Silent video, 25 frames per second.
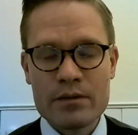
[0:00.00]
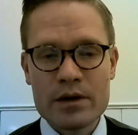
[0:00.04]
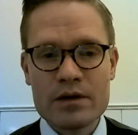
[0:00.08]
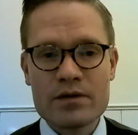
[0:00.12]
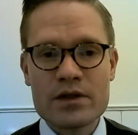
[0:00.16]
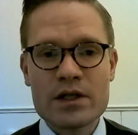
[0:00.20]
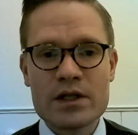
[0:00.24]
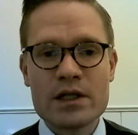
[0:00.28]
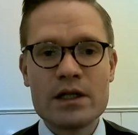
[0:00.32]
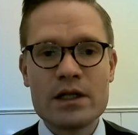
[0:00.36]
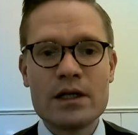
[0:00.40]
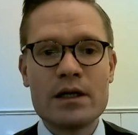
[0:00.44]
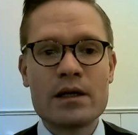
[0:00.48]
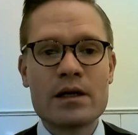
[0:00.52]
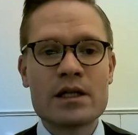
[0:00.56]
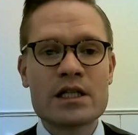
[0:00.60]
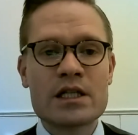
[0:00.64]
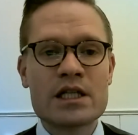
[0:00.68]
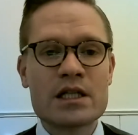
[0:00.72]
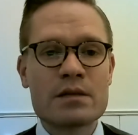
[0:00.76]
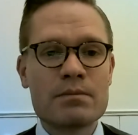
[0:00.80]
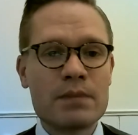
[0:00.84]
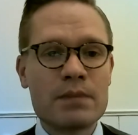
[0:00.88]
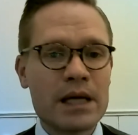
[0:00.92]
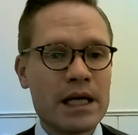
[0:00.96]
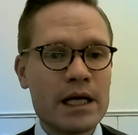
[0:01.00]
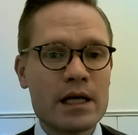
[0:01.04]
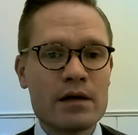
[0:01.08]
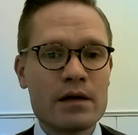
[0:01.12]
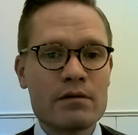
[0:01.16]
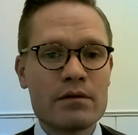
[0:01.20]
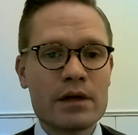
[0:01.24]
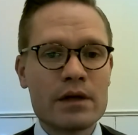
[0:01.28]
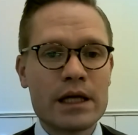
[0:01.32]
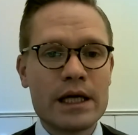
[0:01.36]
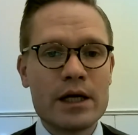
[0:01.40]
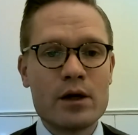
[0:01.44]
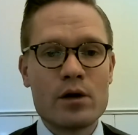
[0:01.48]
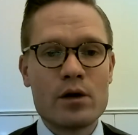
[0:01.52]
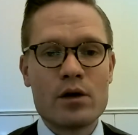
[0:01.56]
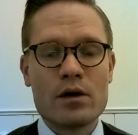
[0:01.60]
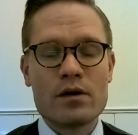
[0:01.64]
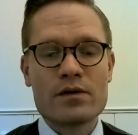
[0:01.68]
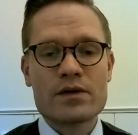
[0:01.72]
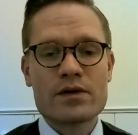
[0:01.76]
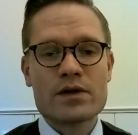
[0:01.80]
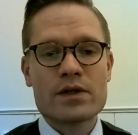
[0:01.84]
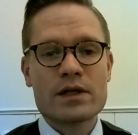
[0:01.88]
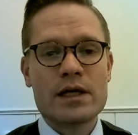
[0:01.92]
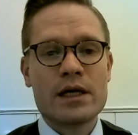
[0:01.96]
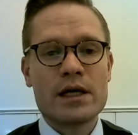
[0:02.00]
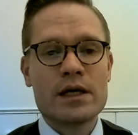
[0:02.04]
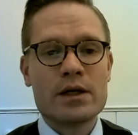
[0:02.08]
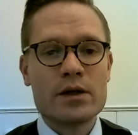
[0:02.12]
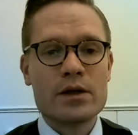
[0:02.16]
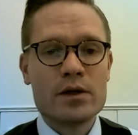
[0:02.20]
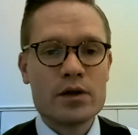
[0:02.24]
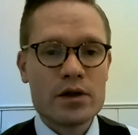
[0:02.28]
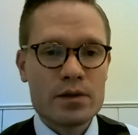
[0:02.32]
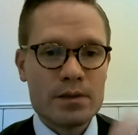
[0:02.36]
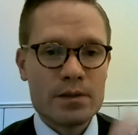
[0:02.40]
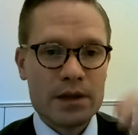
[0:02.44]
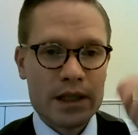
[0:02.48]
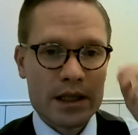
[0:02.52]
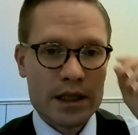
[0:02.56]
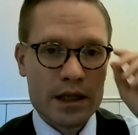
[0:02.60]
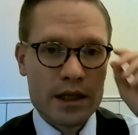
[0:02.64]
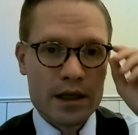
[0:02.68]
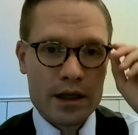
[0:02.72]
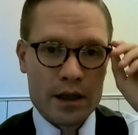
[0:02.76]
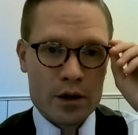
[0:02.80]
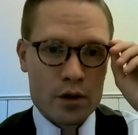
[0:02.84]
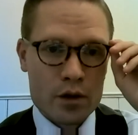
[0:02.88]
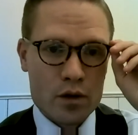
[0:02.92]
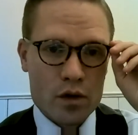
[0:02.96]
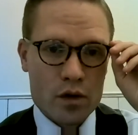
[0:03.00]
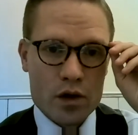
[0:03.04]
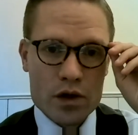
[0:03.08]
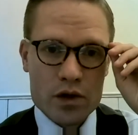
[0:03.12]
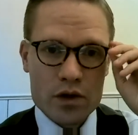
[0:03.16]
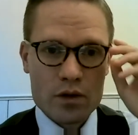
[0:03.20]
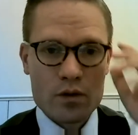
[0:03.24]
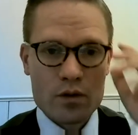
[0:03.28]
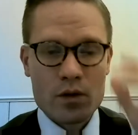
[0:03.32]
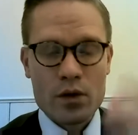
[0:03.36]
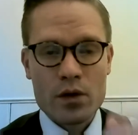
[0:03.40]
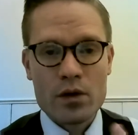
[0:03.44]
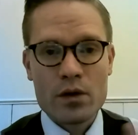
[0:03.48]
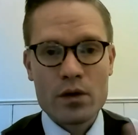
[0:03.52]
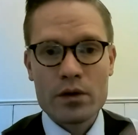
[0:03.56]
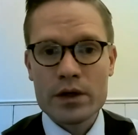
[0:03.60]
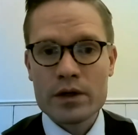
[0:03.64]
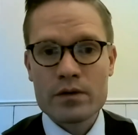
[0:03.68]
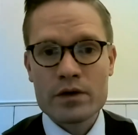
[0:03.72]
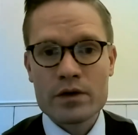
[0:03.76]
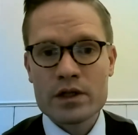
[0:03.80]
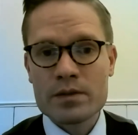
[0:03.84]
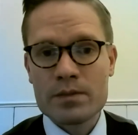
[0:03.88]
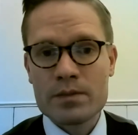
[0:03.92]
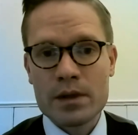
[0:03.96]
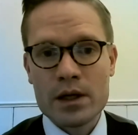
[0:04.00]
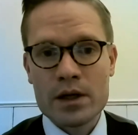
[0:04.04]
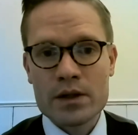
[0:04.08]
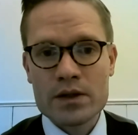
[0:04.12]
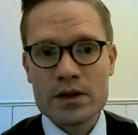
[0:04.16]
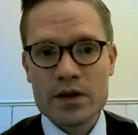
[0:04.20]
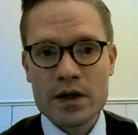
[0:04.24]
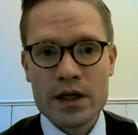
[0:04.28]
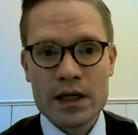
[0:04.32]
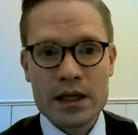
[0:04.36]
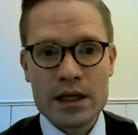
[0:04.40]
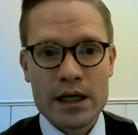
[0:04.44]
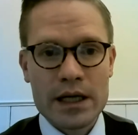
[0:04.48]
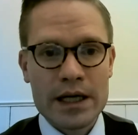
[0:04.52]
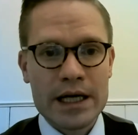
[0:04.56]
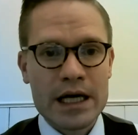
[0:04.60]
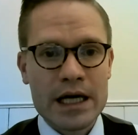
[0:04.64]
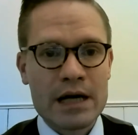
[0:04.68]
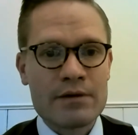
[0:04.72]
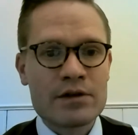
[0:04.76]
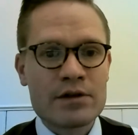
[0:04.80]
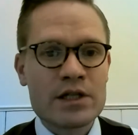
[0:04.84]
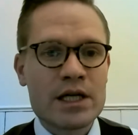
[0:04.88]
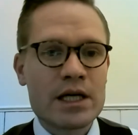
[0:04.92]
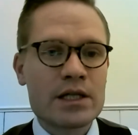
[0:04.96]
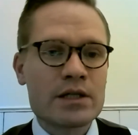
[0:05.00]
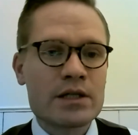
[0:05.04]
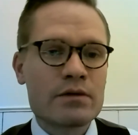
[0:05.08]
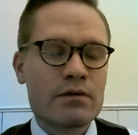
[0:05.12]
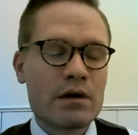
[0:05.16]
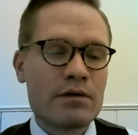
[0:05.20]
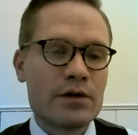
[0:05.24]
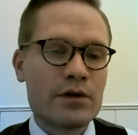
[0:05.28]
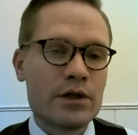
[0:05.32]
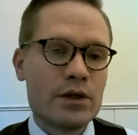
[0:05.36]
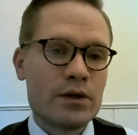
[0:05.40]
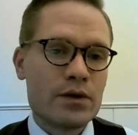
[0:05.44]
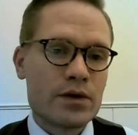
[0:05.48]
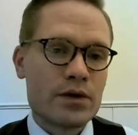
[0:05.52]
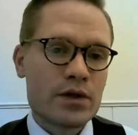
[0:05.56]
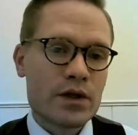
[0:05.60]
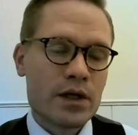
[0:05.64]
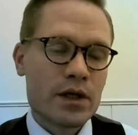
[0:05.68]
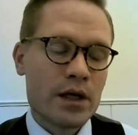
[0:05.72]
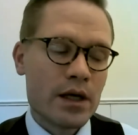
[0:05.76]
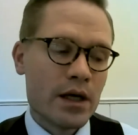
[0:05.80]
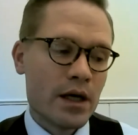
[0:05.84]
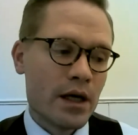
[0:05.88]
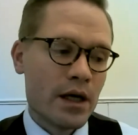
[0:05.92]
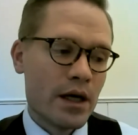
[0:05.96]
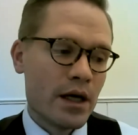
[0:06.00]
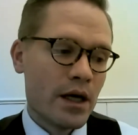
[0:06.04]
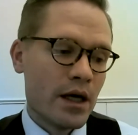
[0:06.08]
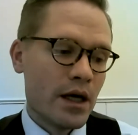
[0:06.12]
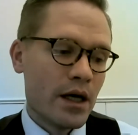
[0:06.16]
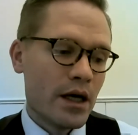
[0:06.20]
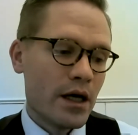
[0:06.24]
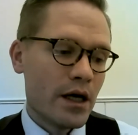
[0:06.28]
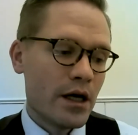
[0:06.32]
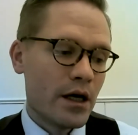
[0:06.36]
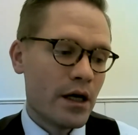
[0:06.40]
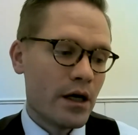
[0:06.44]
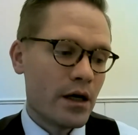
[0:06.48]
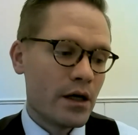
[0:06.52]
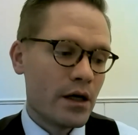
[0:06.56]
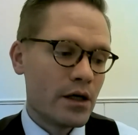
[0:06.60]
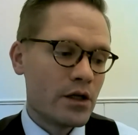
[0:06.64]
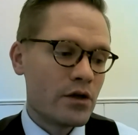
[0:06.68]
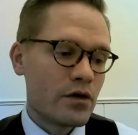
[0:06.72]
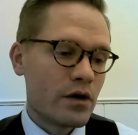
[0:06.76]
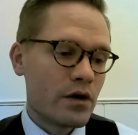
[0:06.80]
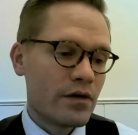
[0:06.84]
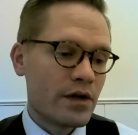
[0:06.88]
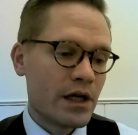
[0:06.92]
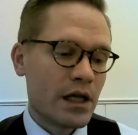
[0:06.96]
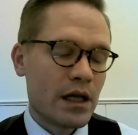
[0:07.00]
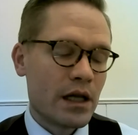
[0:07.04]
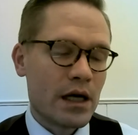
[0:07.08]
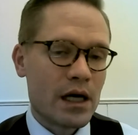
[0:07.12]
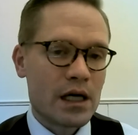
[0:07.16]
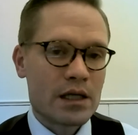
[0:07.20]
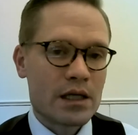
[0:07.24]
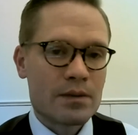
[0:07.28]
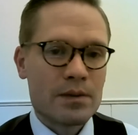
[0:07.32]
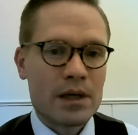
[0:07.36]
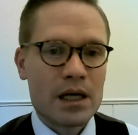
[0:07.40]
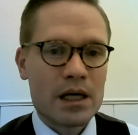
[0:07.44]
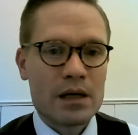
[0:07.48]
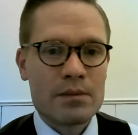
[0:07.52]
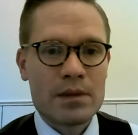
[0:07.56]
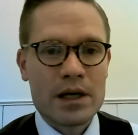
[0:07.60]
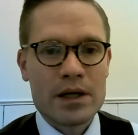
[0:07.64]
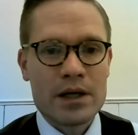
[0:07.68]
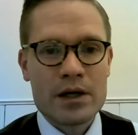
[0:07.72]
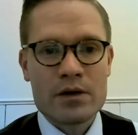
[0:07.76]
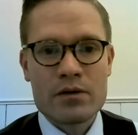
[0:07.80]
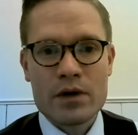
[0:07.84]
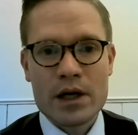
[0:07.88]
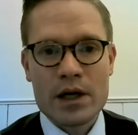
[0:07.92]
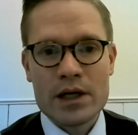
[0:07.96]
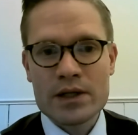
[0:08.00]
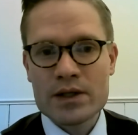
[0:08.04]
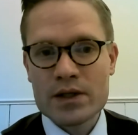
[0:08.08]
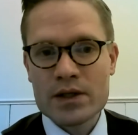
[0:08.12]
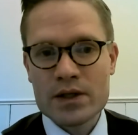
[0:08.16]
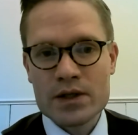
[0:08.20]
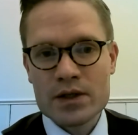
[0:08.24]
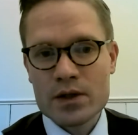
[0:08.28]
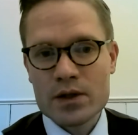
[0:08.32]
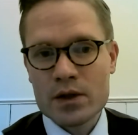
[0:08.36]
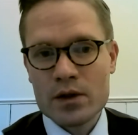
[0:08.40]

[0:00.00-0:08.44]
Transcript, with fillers: And we've seen a spate of layoffs at news media across the world in response to declining advertising revenues uh, driven in large part by the crisis.